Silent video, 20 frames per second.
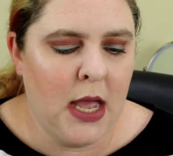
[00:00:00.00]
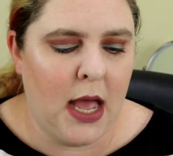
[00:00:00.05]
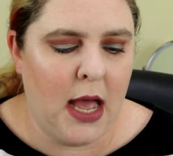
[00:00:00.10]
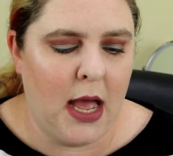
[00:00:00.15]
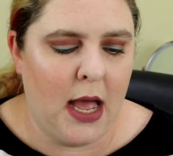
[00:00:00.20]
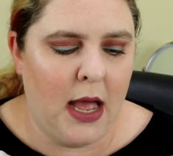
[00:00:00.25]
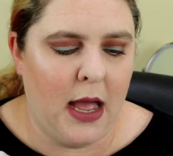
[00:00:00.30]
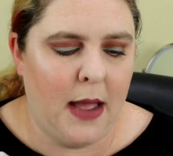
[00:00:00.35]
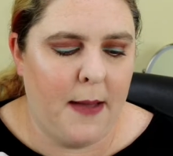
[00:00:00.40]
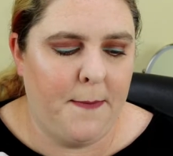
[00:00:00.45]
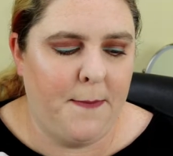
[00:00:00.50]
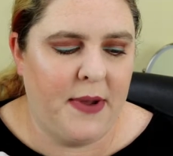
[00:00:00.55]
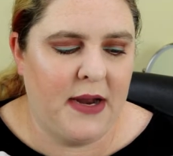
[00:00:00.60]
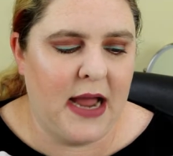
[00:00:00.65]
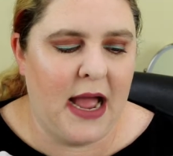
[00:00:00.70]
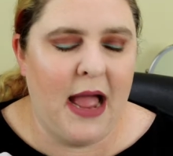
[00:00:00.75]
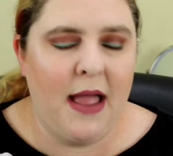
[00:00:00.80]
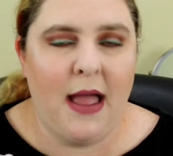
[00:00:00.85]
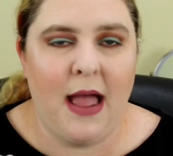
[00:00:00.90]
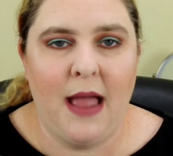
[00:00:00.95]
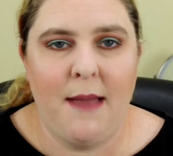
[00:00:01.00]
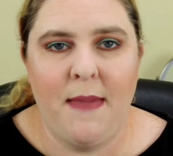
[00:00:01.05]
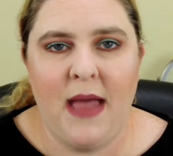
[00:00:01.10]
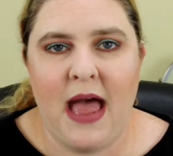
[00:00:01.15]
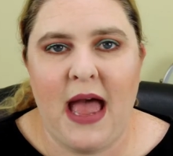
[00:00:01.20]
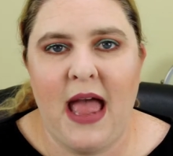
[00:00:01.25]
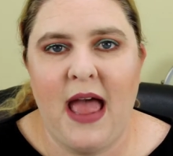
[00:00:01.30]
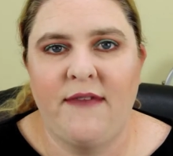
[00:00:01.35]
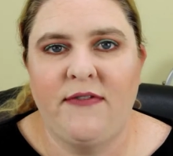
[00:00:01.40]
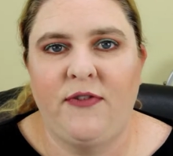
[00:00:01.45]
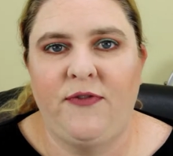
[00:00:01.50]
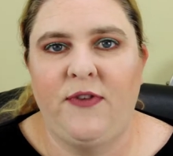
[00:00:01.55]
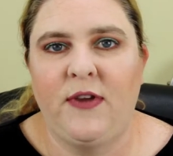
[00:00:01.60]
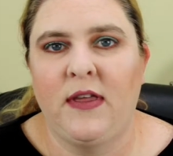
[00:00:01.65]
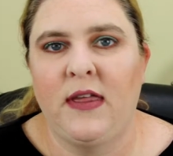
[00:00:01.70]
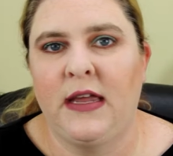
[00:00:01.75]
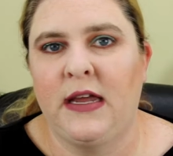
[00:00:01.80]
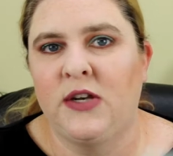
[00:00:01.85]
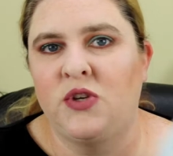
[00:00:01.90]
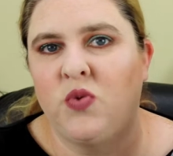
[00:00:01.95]
But I have a
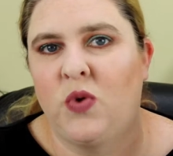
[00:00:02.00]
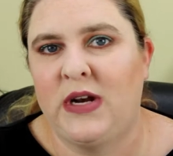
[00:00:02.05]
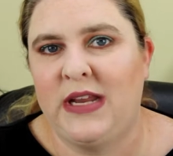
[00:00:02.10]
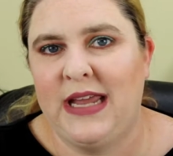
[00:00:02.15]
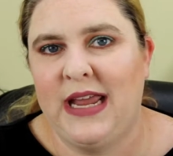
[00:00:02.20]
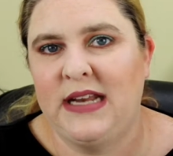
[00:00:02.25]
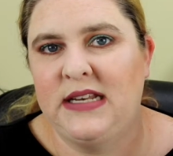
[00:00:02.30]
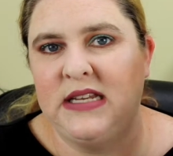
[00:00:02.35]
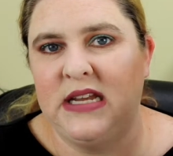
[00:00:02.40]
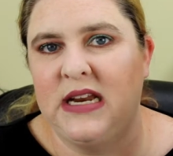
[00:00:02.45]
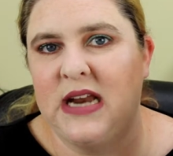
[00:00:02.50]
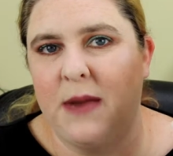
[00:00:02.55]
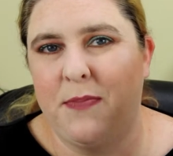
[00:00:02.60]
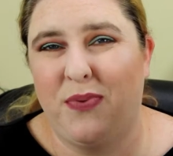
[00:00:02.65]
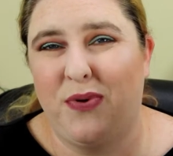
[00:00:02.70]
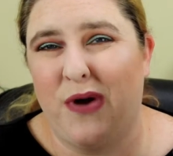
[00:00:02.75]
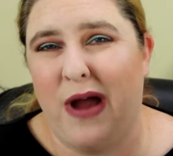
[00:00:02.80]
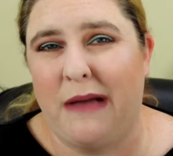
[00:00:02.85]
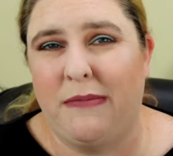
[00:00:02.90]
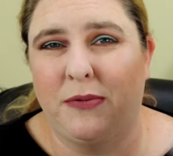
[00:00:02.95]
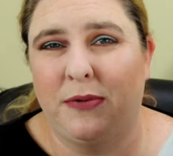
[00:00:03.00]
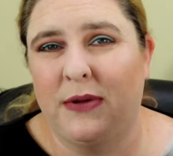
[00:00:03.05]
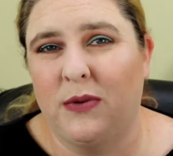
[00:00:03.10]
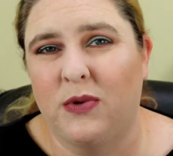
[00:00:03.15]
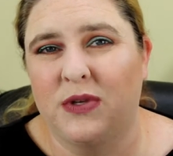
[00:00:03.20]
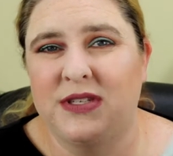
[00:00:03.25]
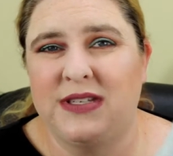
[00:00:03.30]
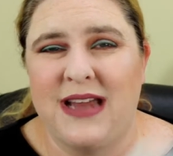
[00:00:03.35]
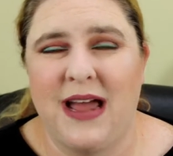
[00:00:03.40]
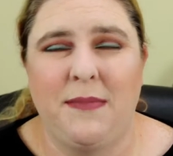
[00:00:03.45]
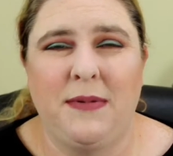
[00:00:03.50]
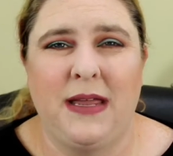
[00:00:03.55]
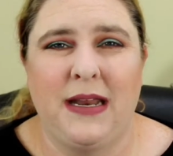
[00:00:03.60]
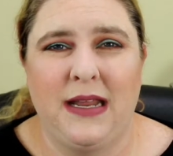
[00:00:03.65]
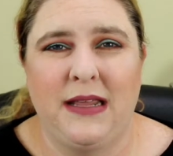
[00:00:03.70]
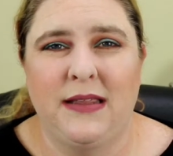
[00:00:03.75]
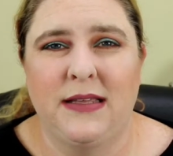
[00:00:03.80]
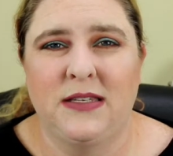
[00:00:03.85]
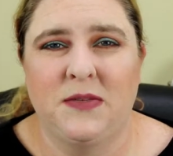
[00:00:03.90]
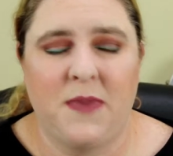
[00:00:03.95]
feeling in 2018 I probably will stop
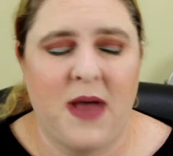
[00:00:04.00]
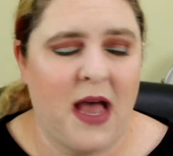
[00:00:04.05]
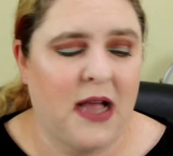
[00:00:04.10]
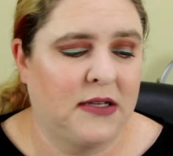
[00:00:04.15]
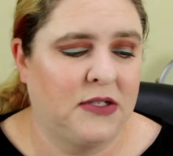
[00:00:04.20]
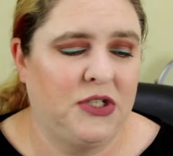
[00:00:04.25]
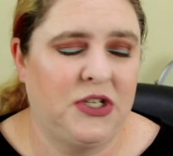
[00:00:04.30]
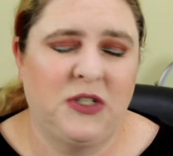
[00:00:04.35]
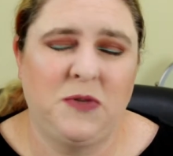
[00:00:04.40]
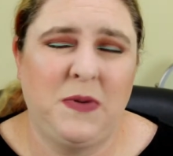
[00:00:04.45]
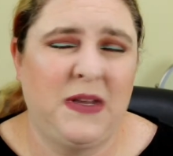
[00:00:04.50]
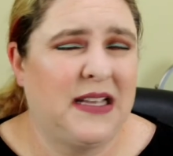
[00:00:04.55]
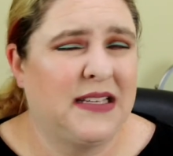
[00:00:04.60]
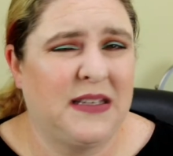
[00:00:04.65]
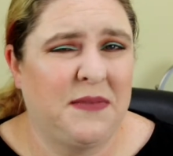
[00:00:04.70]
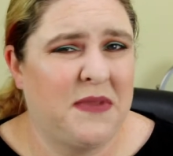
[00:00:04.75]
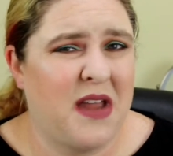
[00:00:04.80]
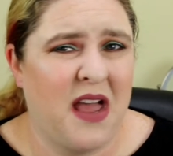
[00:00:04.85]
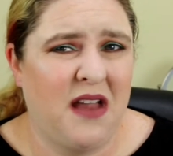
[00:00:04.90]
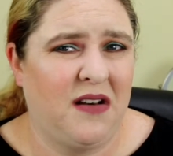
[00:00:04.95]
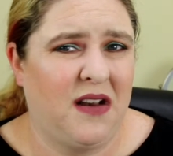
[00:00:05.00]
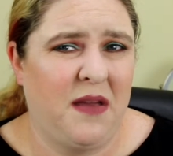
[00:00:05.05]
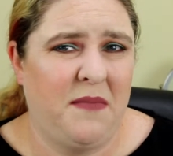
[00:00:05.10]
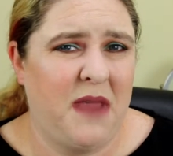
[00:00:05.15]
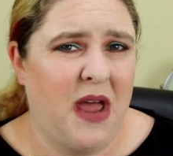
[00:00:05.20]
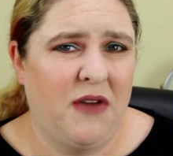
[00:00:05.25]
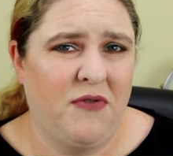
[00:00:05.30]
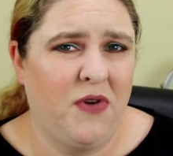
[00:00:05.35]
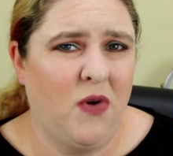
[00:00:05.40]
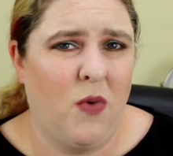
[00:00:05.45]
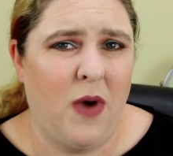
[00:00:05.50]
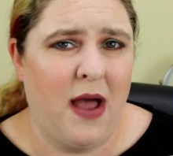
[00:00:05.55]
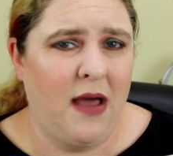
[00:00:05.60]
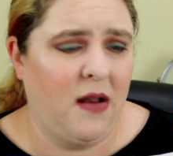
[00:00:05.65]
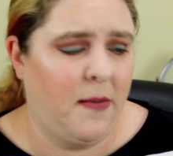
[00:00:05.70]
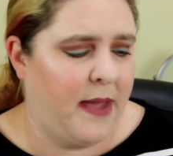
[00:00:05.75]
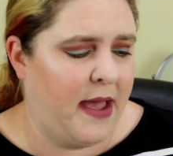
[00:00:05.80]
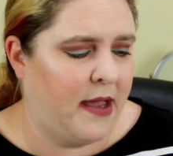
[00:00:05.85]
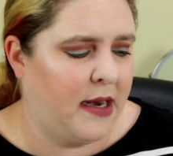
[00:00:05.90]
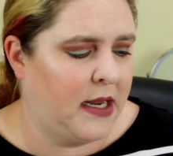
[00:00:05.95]
getting this box just because I'm not real
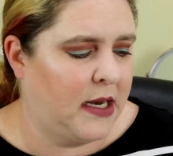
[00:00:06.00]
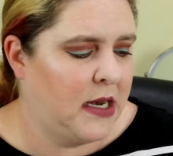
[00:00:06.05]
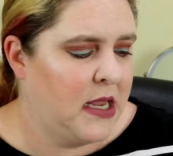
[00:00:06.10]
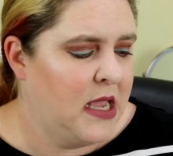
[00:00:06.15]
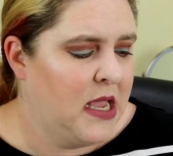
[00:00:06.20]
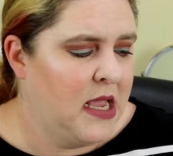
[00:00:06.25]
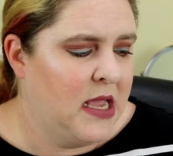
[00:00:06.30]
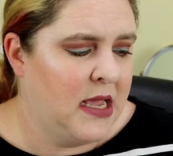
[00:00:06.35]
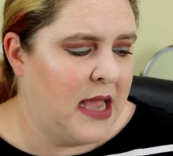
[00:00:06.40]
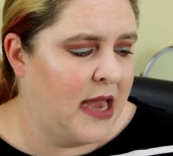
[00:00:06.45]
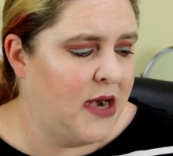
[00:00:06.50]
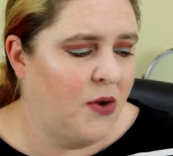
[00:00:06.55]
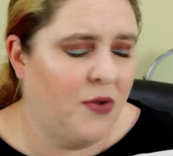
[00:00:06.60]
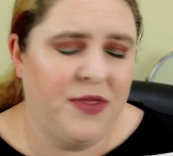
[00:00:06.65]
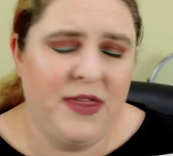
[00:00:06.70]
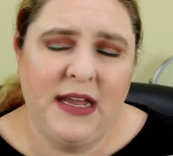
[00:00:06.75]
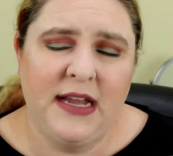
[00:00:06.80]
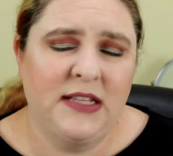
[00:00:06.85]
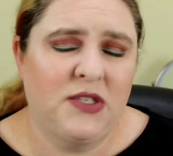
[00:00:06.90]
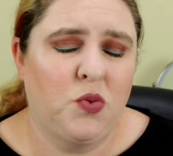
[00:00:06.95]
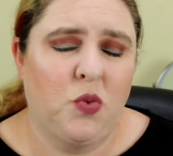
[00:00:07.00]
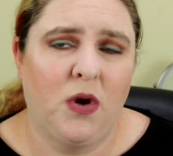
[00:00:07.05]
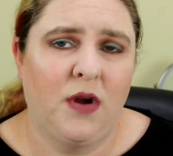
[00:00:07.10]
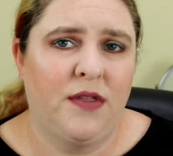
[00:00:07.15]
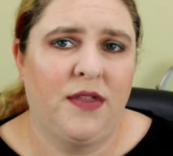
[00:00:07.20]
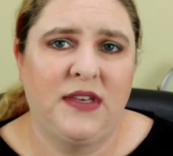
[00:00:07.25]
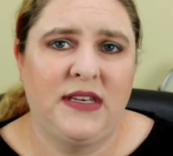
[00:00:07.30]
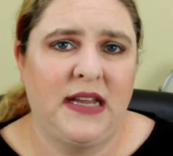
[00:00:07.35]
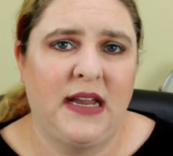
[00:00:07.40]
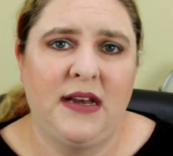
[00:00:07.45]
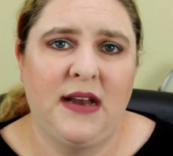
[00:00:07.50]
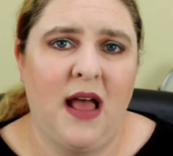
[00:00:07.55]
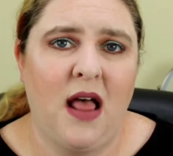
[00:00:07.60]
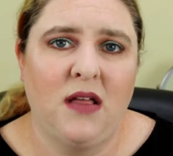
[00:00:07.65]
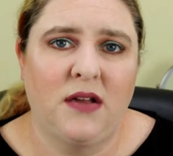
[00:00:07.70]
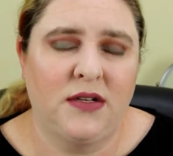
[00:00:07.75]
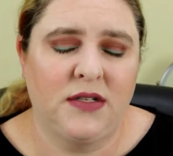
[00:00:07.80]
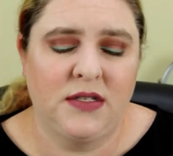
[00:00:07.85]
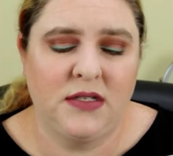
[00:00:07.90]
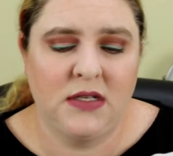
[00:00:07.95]
wild about it. I don't think it's worth the
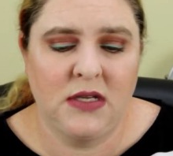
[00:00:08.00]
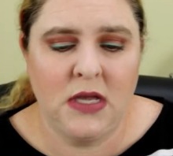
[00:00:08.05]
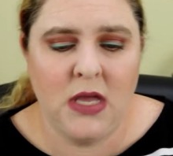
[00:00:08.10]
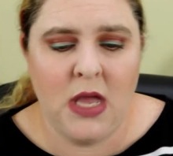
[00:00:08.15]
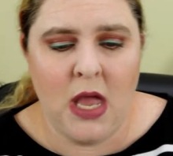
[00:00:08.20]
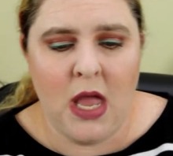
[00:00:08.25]
$10.